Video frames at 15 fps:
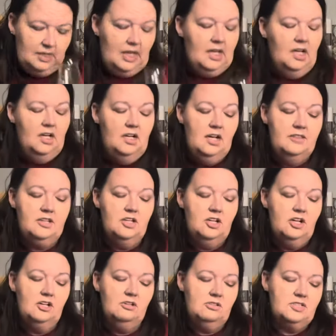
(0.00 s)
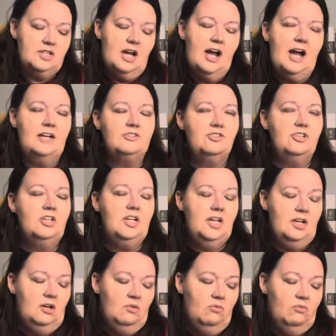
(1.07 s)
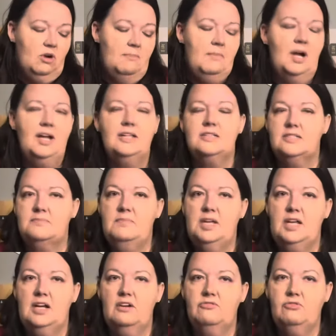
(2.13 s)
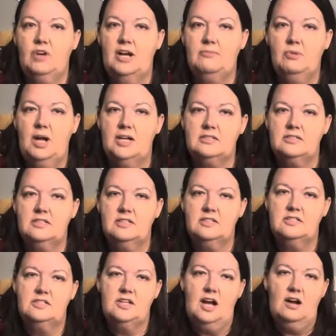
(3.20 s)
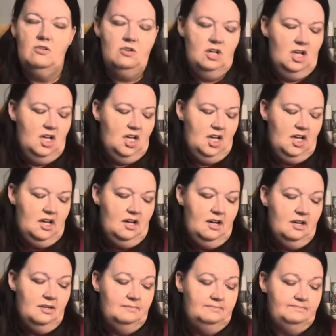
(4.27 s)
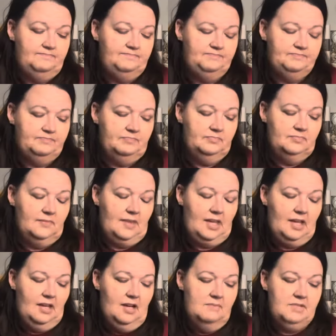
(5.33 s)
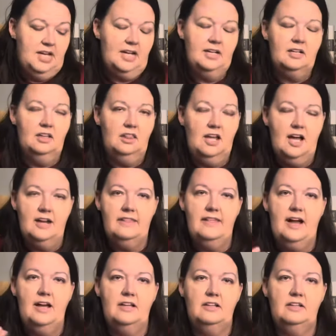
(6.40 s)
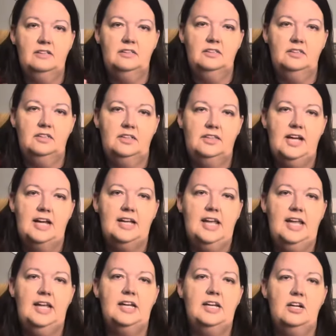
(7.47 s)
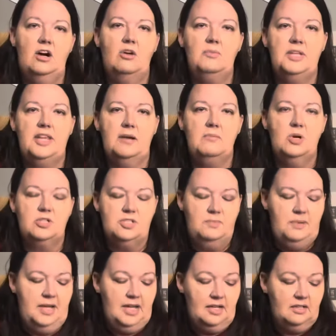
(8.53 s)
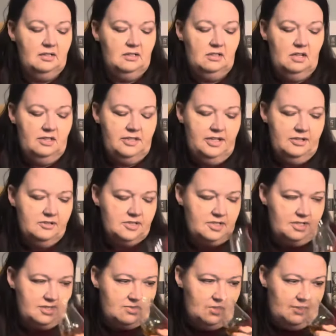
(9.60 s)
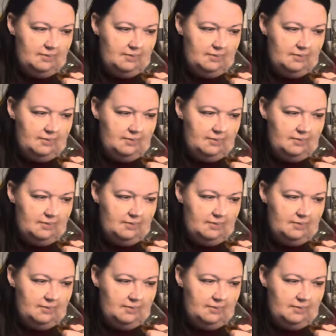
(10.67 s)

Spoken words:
Now the nose actually reminds me of Redbreast Lestat. I'm getting a lot of that candied almond, that marzipan on the nose of this one.